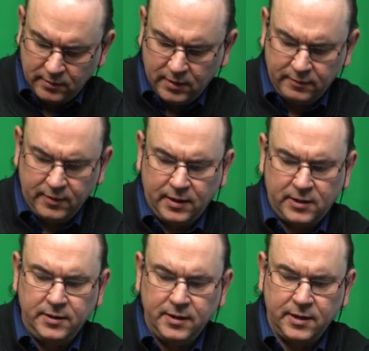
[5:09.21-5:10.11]
I've
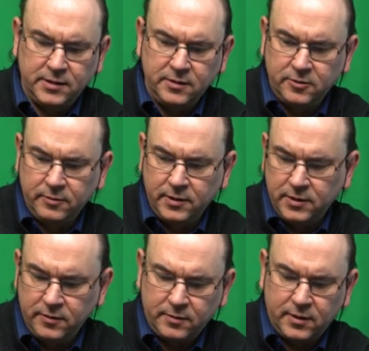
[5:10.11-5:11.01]
actually had
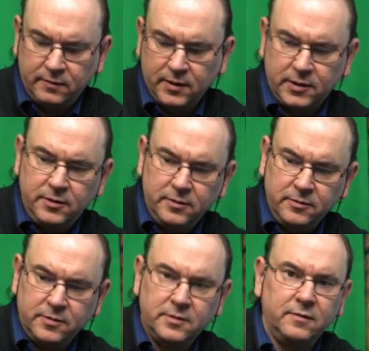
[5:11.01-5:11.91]
situations where I've actually
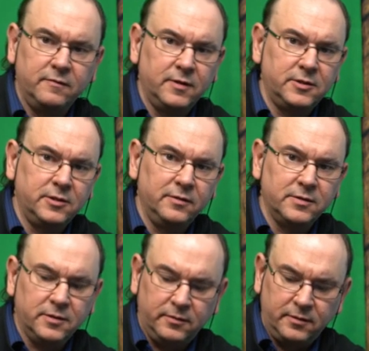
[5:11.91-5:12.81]
used the conventional
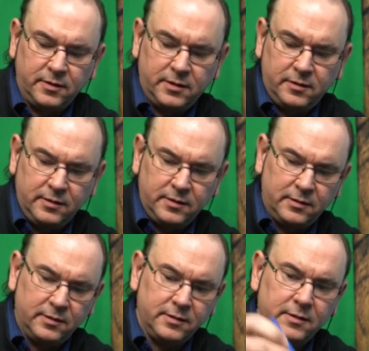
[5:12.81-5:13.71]
soldering iron
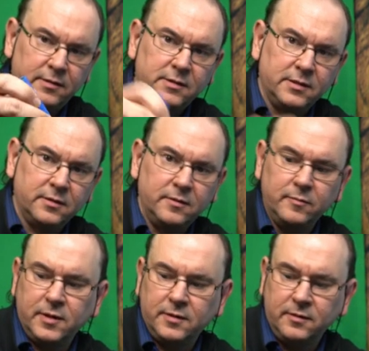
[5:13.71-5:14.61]
and the sucking
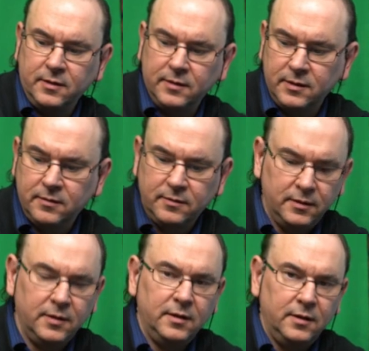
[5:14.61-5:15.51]
method, and then
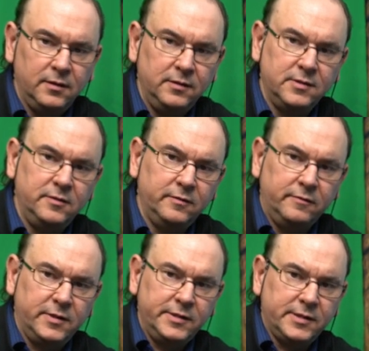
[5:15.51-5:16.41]
it's still
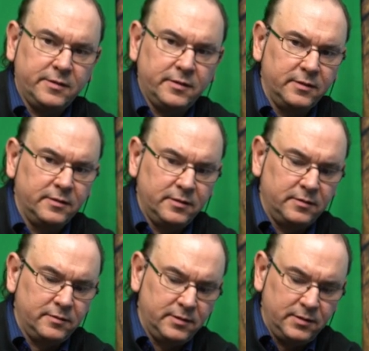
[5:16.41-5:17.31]
very stuck in the
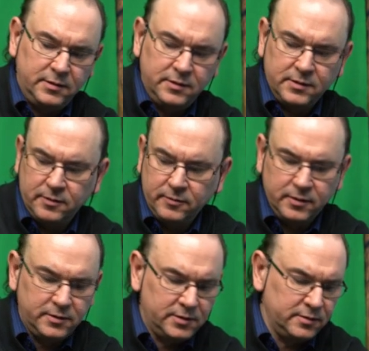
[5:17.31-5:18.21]
its
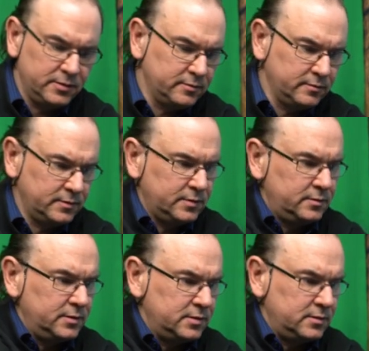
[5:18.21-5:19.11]
location. So
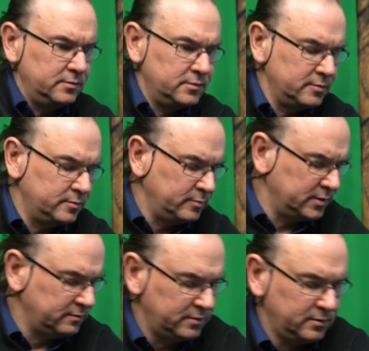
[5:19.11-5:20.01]
I just use a bit
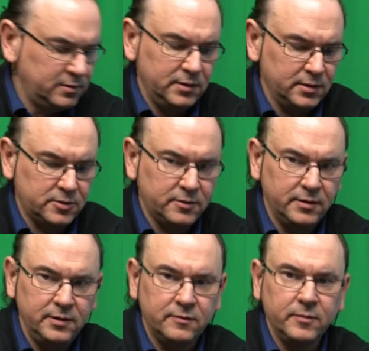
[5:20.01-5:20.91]
of extra
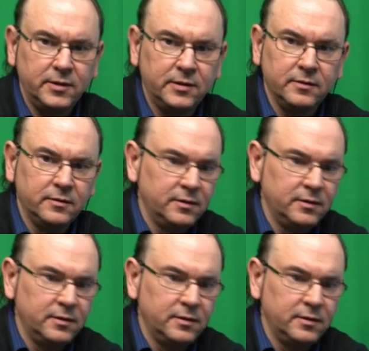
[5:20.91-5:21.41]
heat from here,